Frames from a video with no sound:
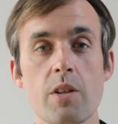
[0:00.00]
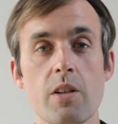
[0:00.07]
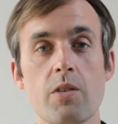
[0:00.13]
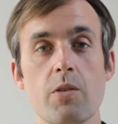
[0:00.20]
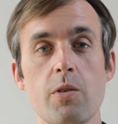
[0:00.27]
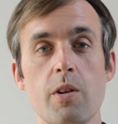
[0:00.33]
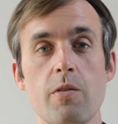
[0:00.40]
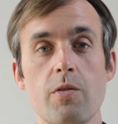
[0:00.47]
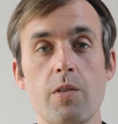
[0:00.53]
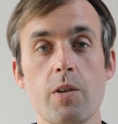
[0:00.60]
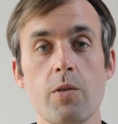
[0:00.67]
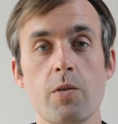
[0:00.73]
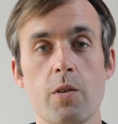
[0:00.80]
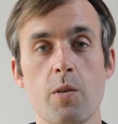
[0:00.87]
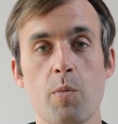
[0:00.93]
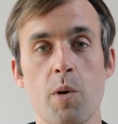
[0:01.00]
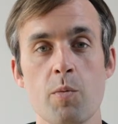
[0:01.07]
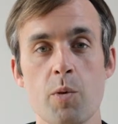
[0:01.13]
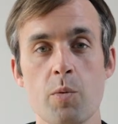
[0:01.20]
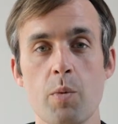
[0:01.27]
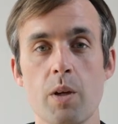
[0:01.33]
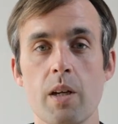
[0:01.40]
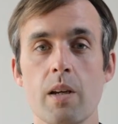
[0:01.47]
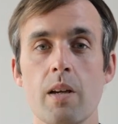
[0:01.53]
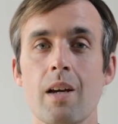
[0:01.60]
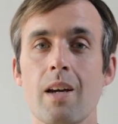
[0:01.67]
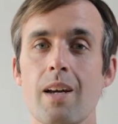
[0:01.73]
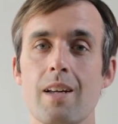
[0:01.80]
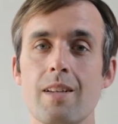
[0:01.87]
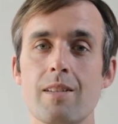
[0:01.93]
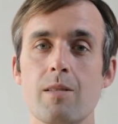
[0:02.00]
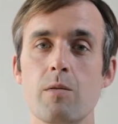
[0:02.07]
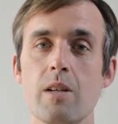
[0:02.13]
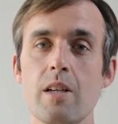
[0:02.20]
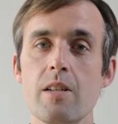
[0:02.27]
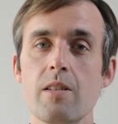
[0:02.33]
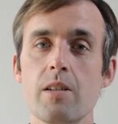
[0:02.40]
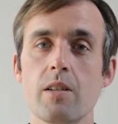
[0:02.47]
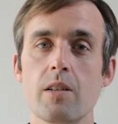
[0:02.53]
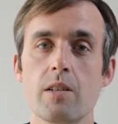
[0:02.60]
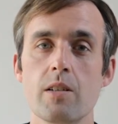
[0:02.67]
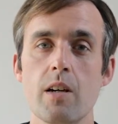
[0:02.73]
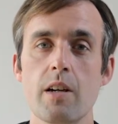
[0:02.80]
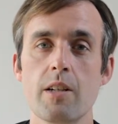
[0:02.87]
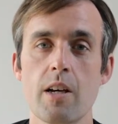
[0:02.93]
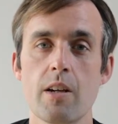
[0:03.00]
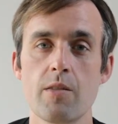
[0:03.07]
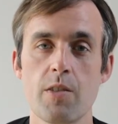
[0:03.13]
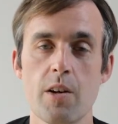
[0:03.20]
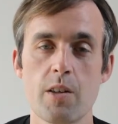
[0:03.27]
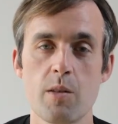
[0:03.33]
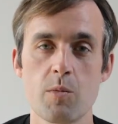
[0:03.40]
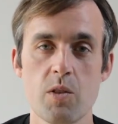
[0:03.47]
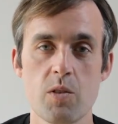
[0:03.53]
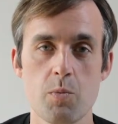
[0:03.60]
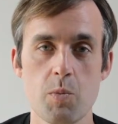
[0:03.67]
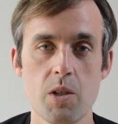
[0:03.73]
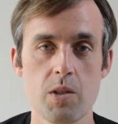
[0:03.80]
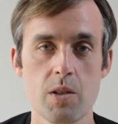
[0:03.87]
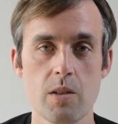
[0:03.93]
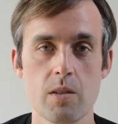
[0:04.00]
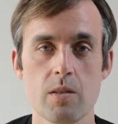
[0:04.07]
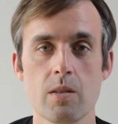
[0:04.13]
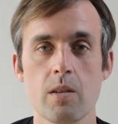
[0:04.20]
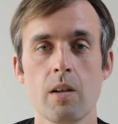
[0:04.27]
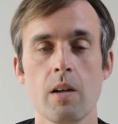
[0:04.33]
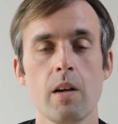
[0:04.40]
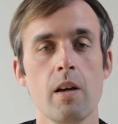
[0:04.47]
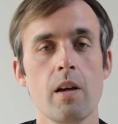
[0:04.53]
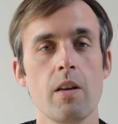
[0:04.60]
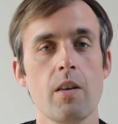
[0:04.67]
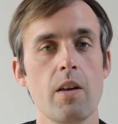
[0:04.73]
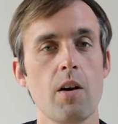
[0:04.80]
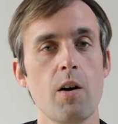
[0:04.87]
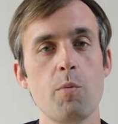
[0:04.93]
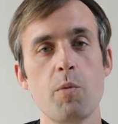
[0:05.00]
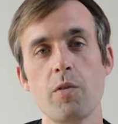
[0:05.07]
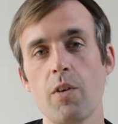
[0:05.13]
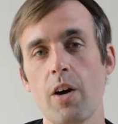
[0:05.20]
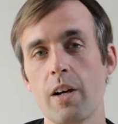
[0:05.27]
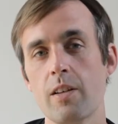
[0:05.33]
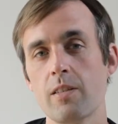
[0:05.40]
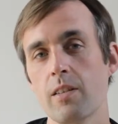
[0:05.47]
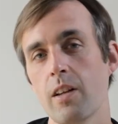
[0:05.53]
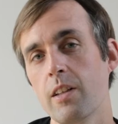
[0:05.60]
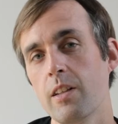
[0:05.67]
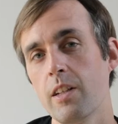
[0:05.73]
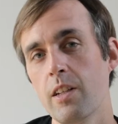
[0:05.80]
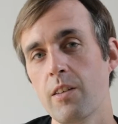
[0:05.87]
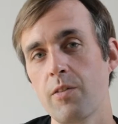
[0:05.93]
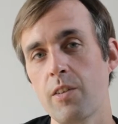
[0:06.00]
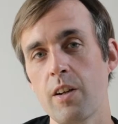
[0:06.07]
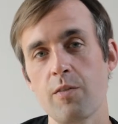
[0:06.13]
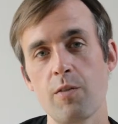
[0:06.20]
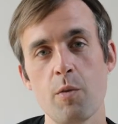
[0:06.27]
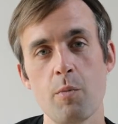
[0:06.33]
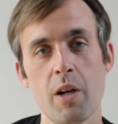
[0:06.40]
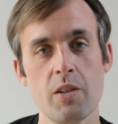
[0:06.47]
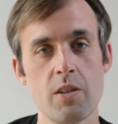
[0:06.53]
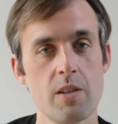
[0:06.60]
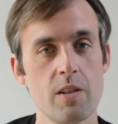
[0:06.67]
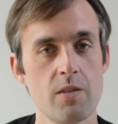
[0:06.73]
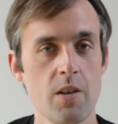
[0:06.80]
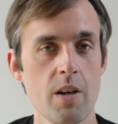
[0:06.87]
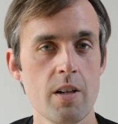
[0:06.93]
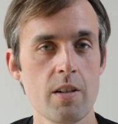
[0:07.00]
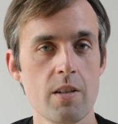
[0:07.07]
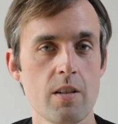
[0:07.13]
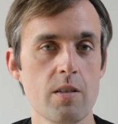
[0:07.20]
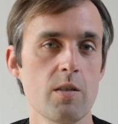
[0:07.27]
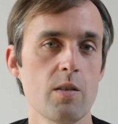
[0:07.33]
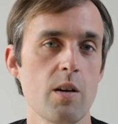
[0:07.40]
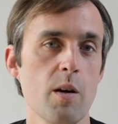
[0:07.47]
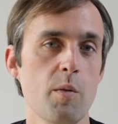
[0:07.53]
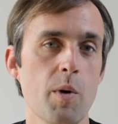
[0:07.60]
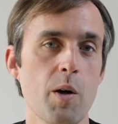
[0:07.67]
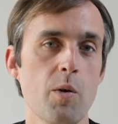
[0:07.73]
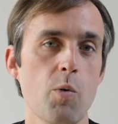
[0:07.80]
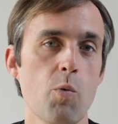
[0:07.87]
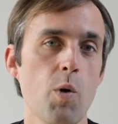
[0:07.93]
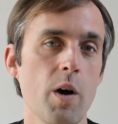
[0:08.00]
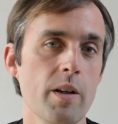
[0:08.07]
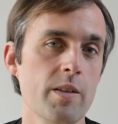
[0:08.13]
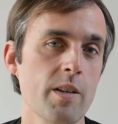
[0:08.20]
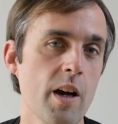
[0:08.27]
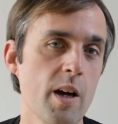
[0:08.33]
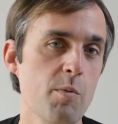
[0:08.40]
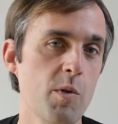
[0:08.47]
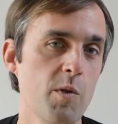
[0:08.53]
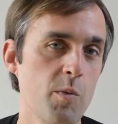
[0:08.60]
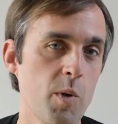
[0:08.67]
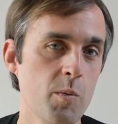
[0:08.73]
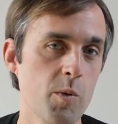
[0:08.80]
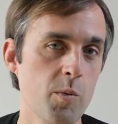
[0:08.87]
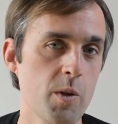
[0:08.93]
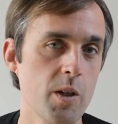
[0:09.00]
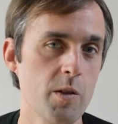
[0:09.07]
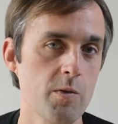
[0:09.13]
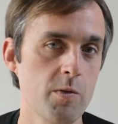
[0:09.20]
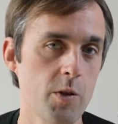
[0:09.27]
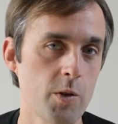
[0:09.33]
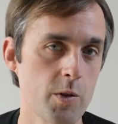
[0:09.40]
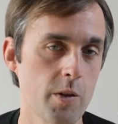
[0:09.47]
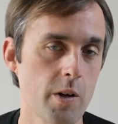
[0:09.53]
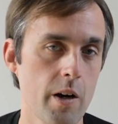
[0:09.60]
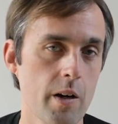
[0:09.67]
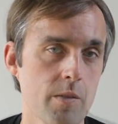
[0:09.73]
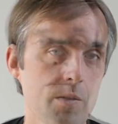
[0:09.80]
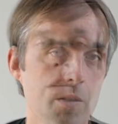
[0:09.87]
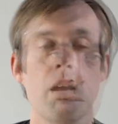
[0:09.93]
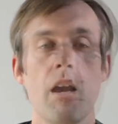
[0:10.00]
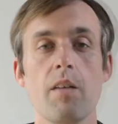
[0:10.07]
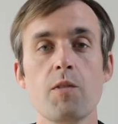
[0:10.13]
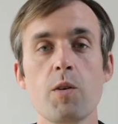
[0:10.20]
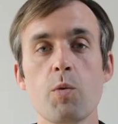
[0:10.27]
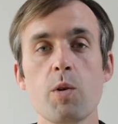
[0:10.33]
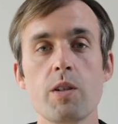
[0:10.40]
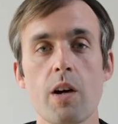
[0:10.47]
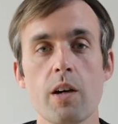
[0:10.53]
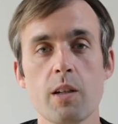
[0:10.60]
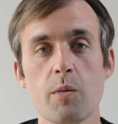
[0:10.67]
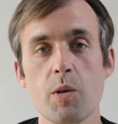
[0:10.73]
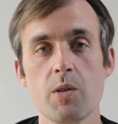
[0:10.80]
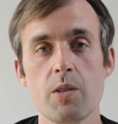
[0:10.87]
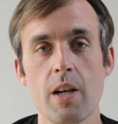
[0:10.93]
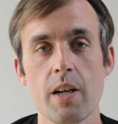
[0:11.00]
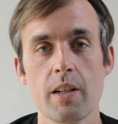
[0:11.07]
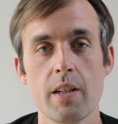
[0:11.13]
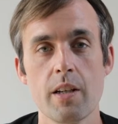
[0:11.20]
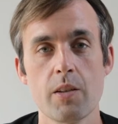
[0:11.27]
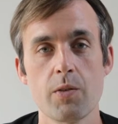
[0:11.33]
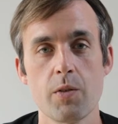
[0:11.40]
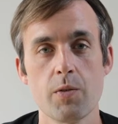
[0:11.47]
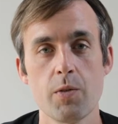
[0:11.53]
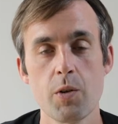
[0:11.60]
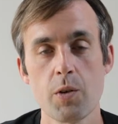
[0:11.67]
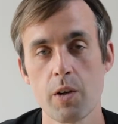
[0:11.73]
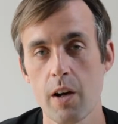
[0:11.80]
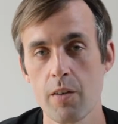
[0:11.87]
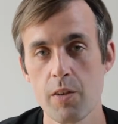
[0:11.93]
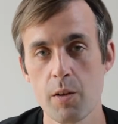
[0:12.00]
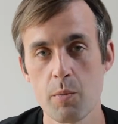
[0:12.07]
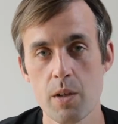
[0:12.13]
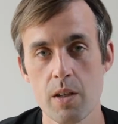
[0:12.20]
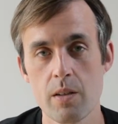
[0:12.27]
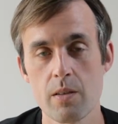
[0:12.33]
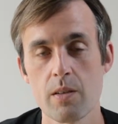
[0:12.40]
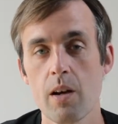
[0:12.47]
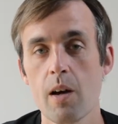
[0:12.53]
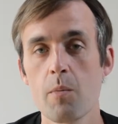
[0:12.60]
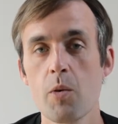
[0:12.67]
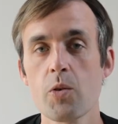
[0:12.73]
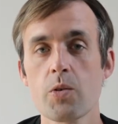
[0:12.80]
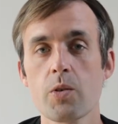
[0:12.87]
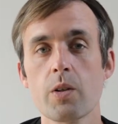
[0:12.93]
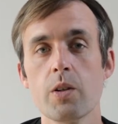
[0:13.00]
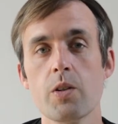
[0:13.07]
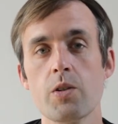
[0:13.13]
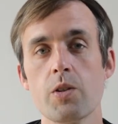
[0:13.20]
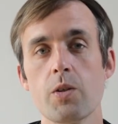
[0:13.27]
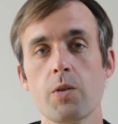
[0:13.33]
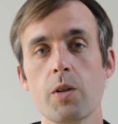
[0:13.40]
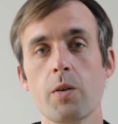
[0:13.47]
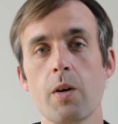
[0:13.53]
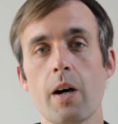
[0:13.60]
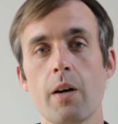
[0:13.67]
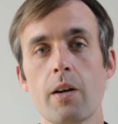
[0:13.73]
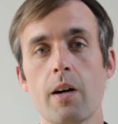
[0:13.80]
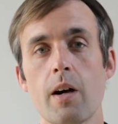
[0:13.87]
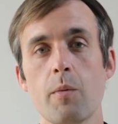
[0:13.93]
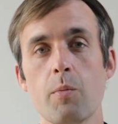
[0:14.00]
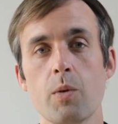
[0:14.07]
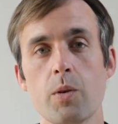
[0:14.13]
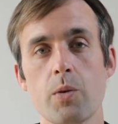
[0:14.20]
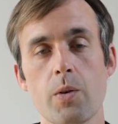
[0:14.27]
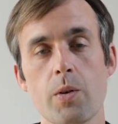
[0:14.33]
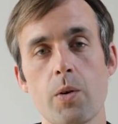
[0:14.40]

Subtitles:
these three views of the bumblebee, it's easier to identify them to species. They all provide slightly different information to scientists about what type of bumblebee you photographed. After we talk about techniques for photographing bees, I'm also going to show you how to upload